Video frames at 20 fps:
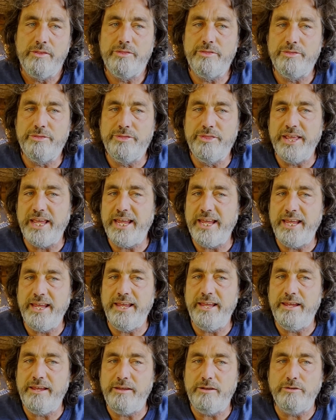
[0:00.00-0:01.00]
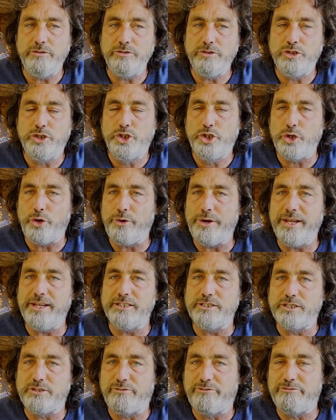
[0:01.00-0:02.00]
the
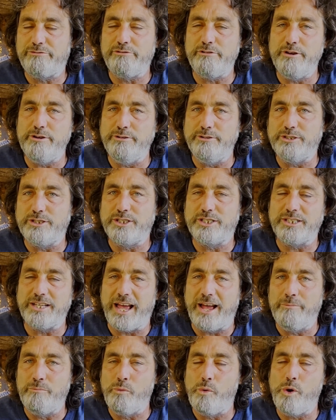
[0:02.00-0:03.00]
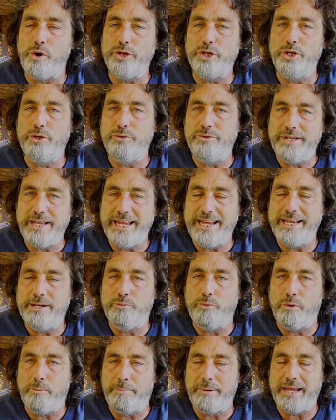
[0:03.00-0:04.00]
joyous fruits and what you
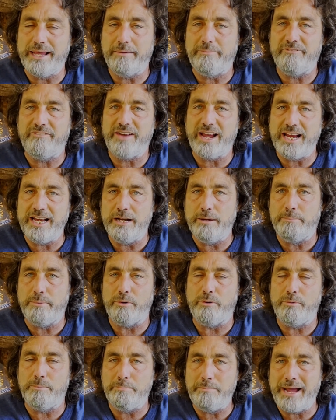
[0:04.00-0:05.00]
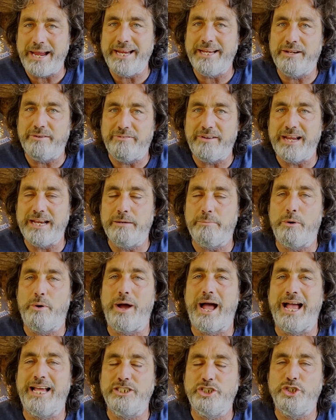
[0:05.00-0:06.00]
need will be available, made
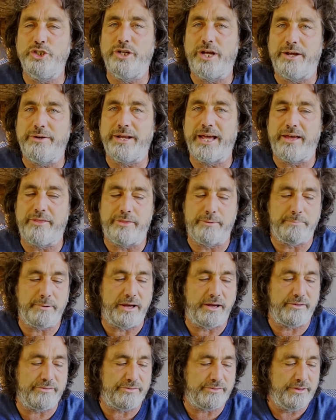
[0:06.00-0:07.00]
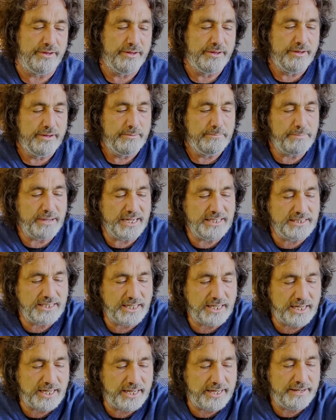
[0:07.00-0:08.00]
available as you go down the path,
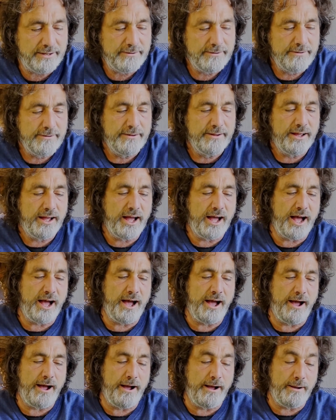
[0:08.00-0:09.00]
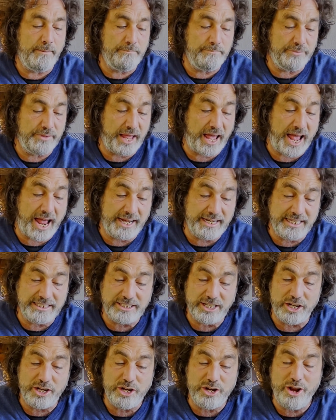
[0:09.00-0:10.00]
basically. Um, and
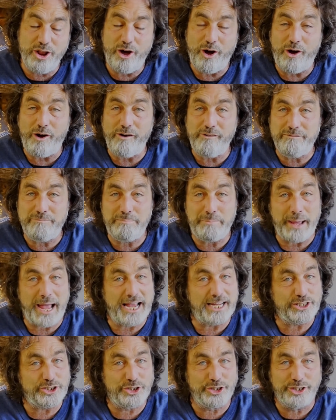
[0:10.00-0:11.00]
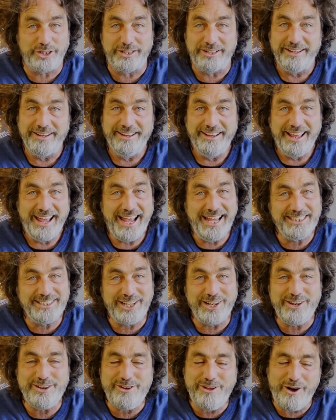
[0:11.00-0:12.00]
there's a lot of passion, there's
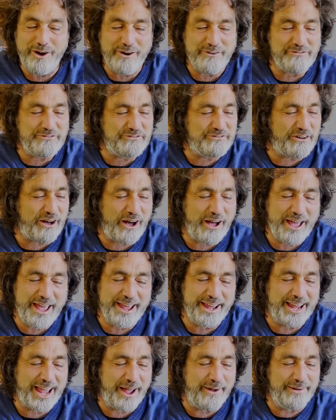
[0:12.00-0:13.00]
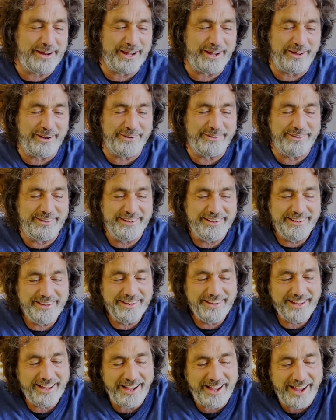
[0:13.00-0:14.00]
a lot of fire going on
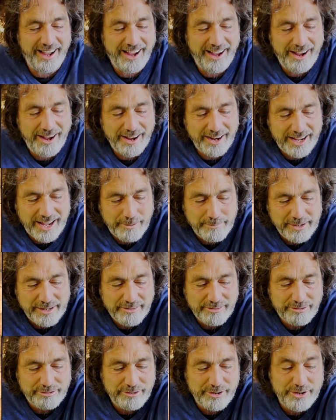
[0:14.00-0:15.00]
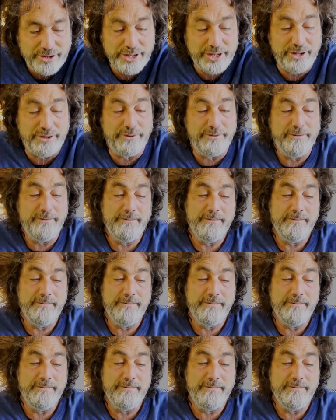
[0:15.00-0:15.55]
uh, coming through you.